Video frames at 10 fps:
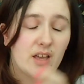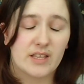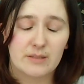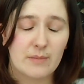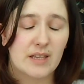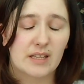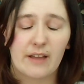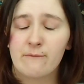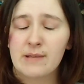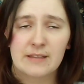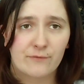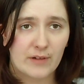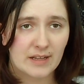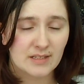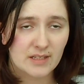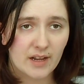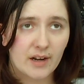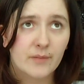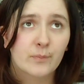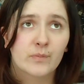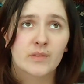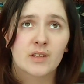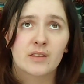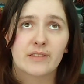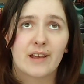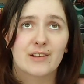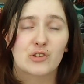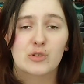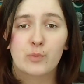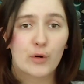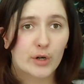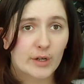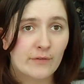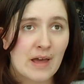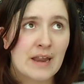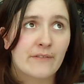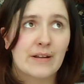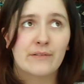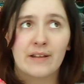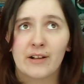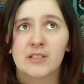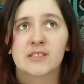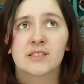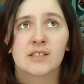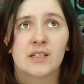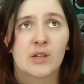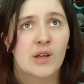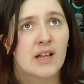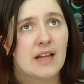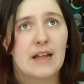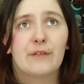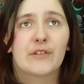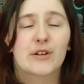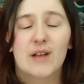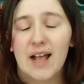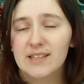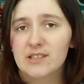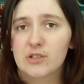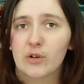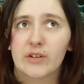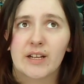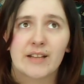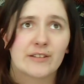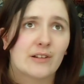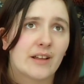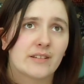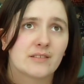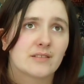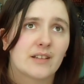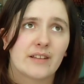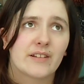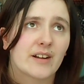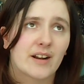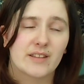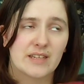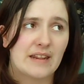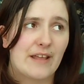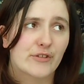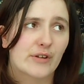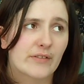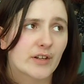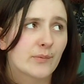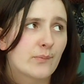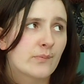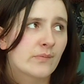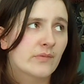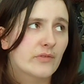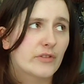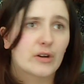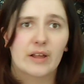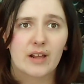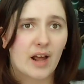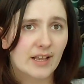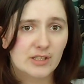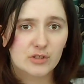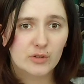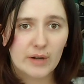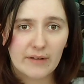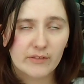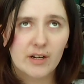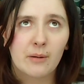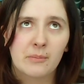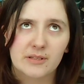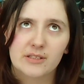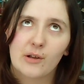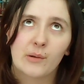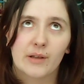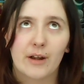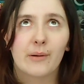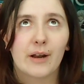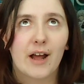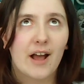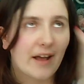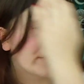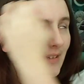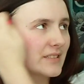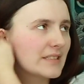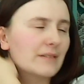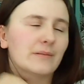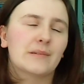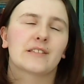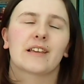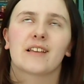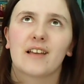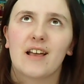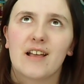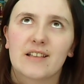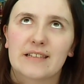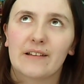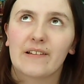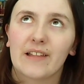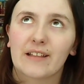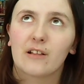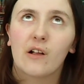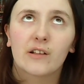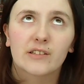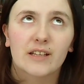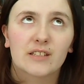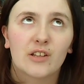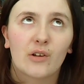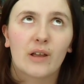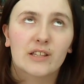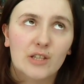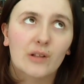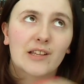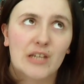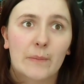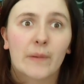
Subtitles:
it's amazing. I have amazing friends there that are so supportive, and if anyone else, if they've had dystonia and they don't like, and they're a teenager or whatever, they don't like high school or whatever, I don't want to sound like you know, like so cliche,